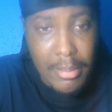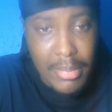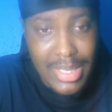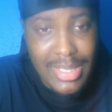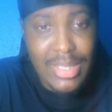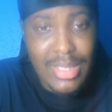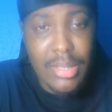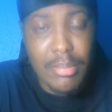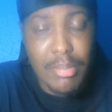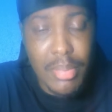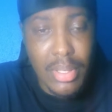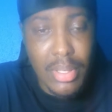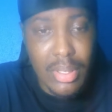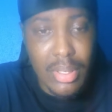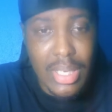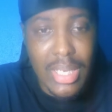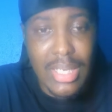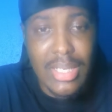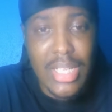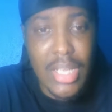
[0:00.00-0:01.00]
Ethan
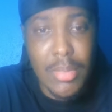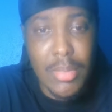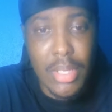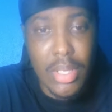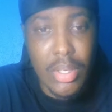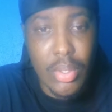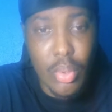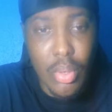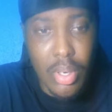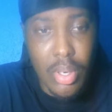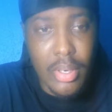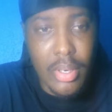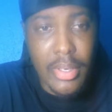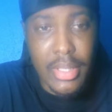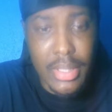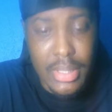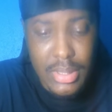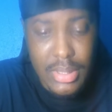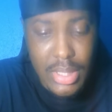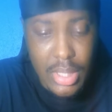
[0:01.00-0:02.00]
Pinnock and Damian Lowe
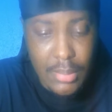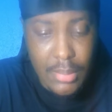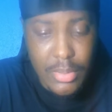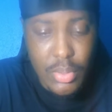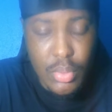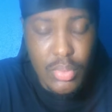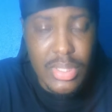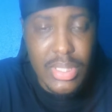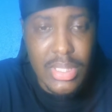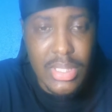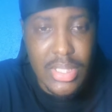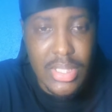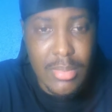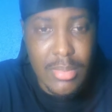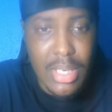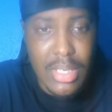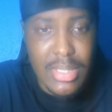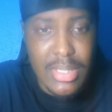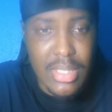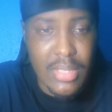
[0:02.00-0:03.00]
are the top 2
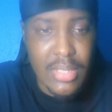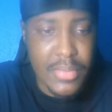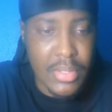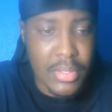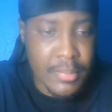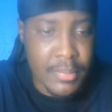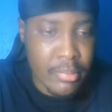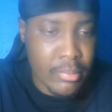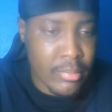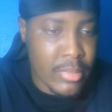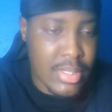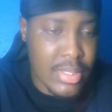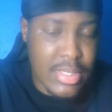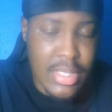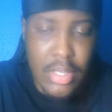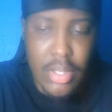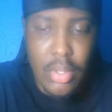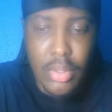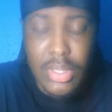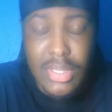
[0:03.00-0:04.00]
centre-backs. And if you
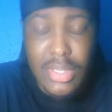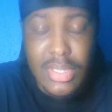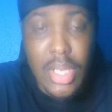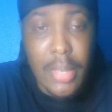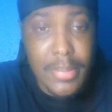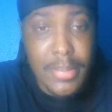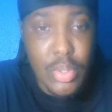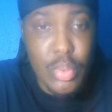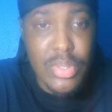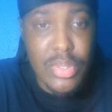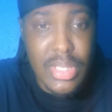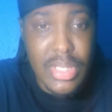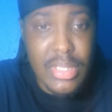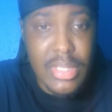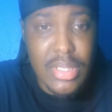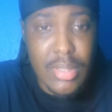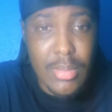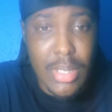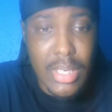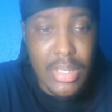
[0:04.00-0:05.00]
take out the top 2
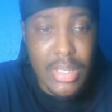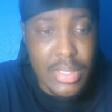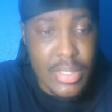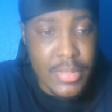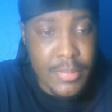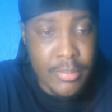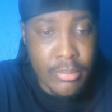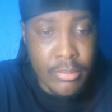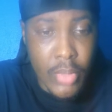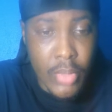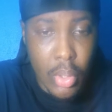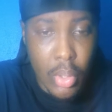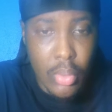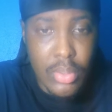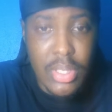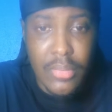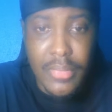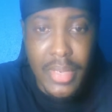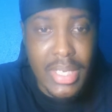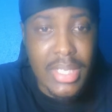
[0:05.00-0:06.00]
centre-backs
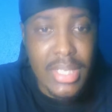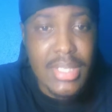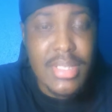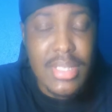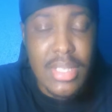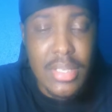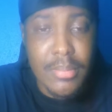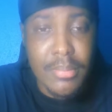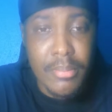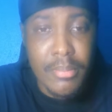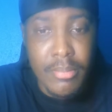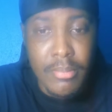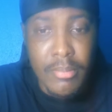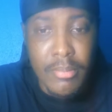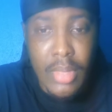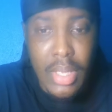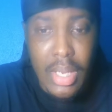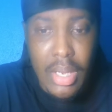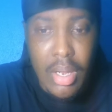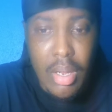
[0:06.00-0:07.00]
out of any team
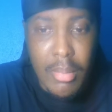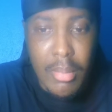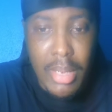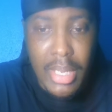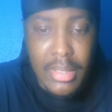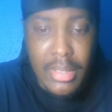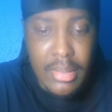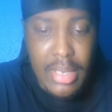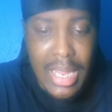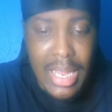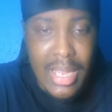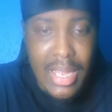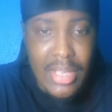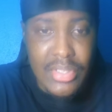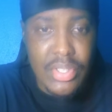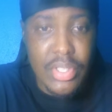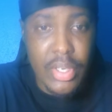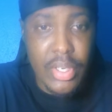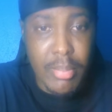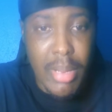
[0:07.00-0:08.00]
and
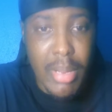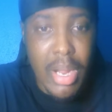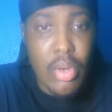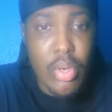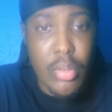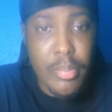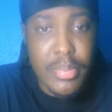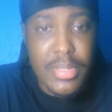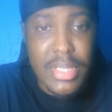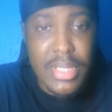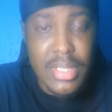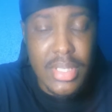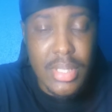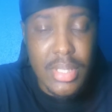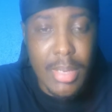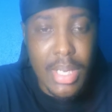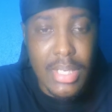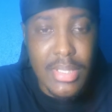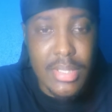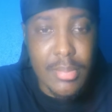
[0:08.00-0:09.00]
ask their backup
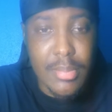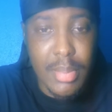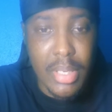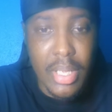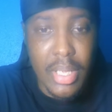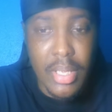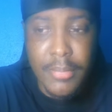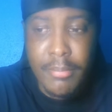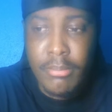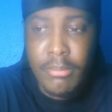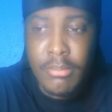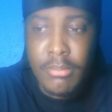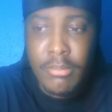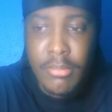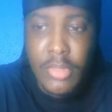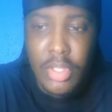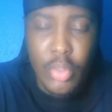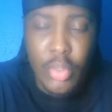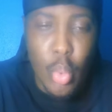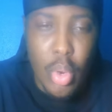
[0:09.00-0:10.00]
centre-backs to play,
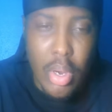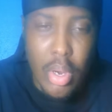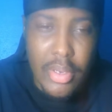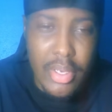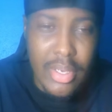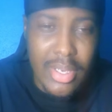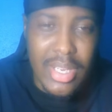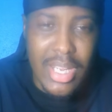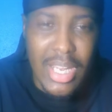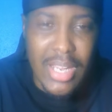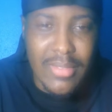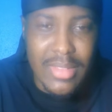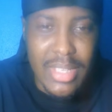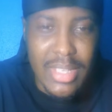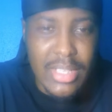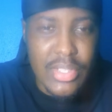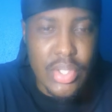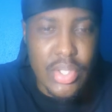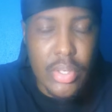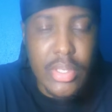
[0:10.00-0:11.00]
you are going to have
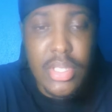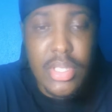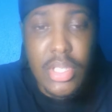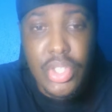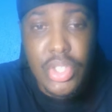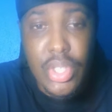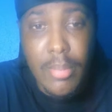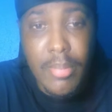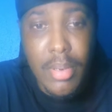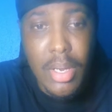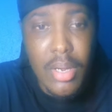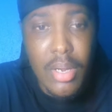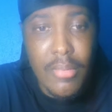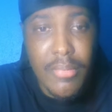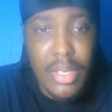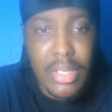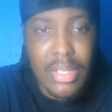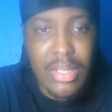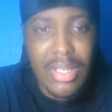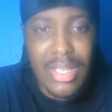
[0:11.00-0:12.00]
that sort of
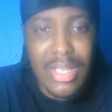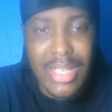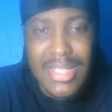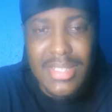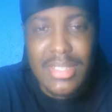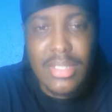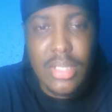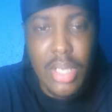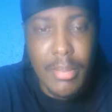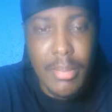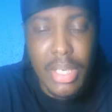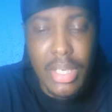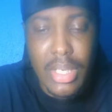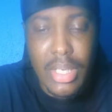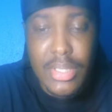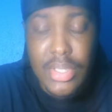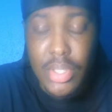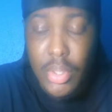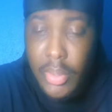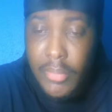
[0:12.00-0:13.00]
drop-off and less
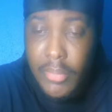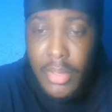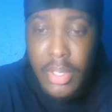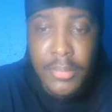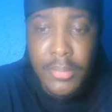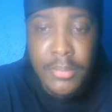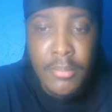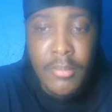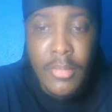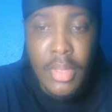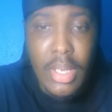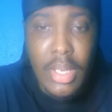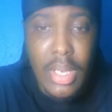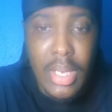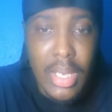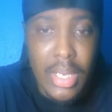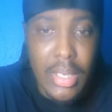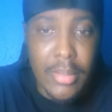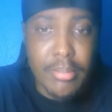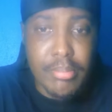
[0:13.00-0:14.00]
dominance. However,
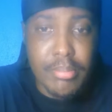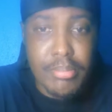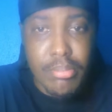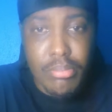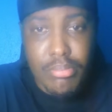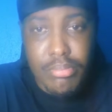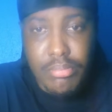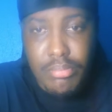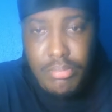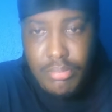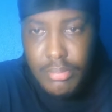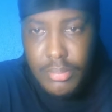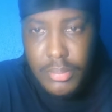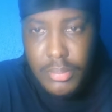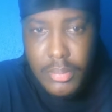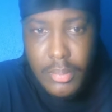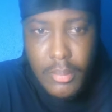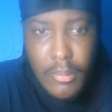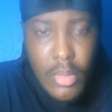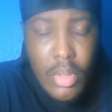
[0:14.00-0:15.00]

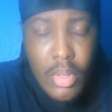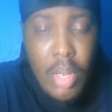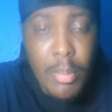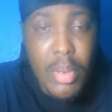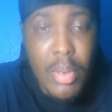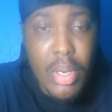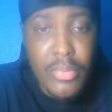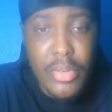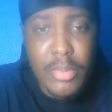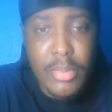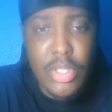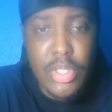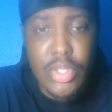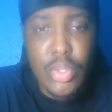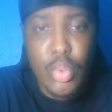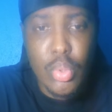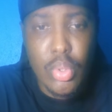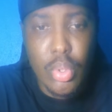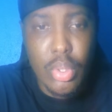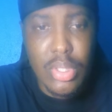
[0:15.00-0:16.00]
apart from the
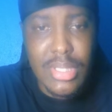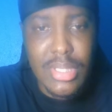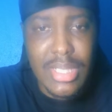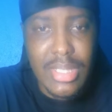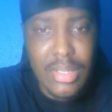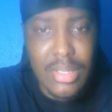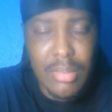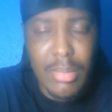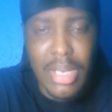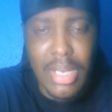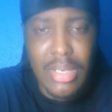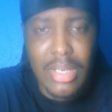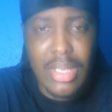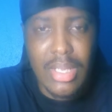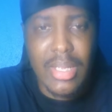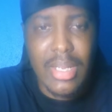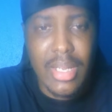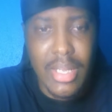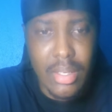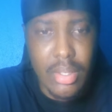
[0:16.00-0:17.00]
2 goals, I think the back
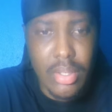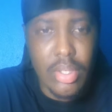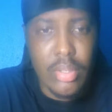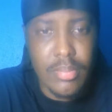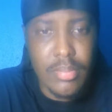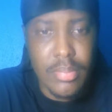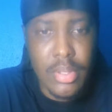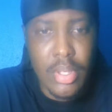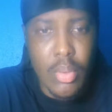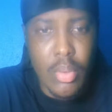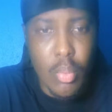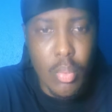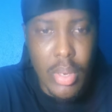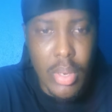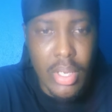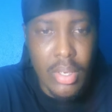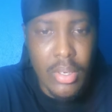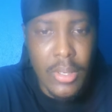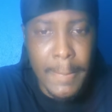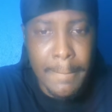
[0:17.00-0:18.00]
line held up
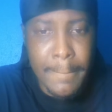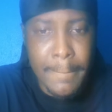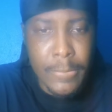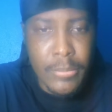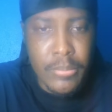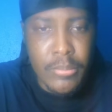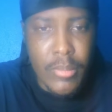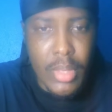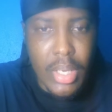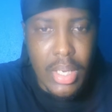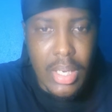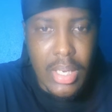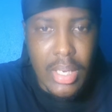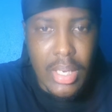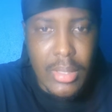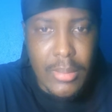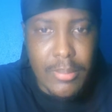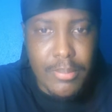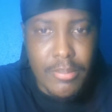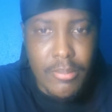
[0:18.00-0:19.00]
well.
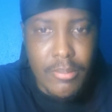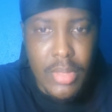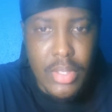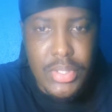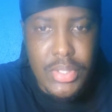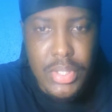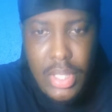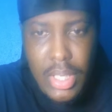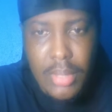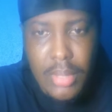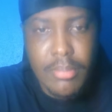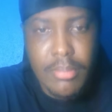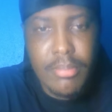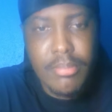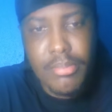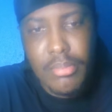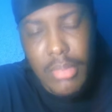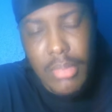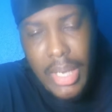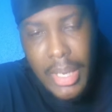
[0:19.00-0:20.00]
So yeah,
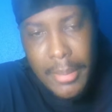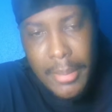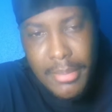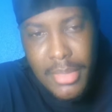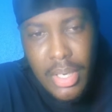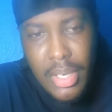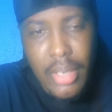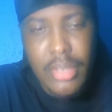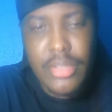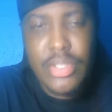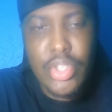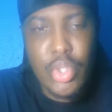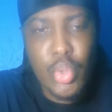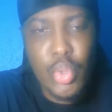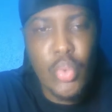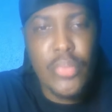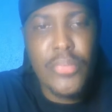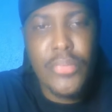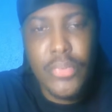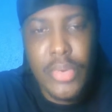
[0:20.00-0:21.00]
I'm not
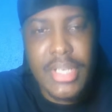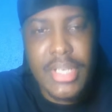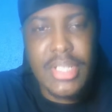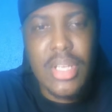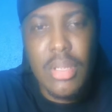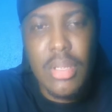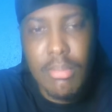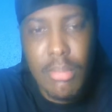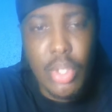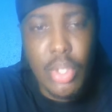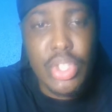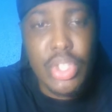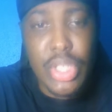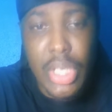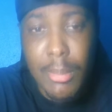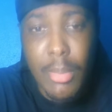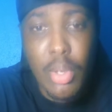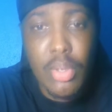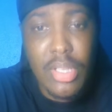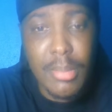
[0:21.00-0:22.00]
too fretting much
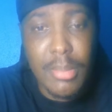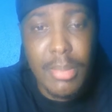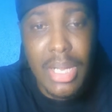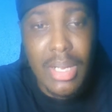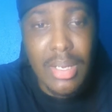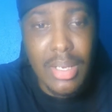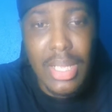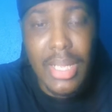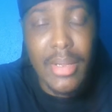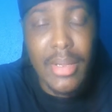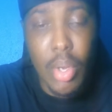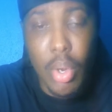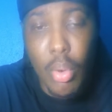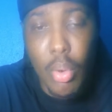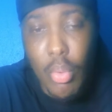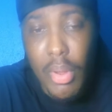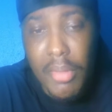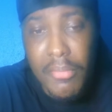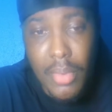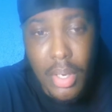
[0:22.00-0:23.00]
about the back line.
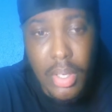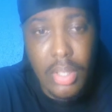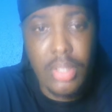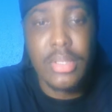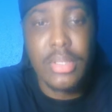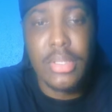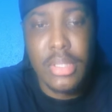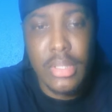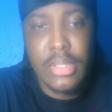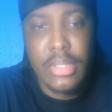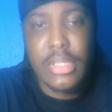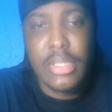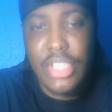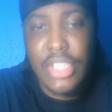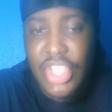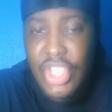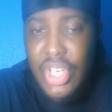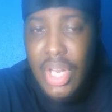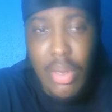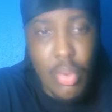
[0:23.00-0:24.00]
However,
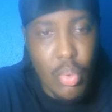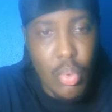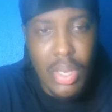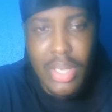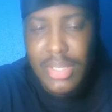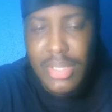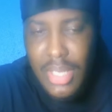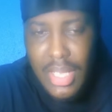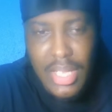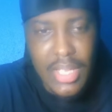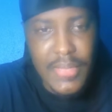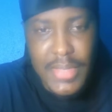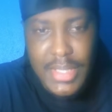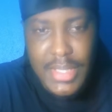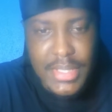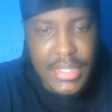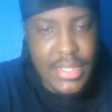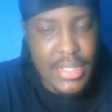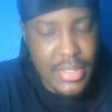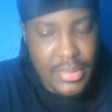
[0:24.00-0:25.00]
Shaquan
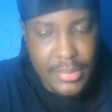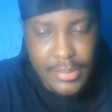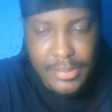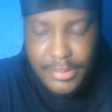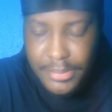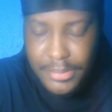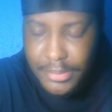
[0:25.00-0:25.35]
Davis,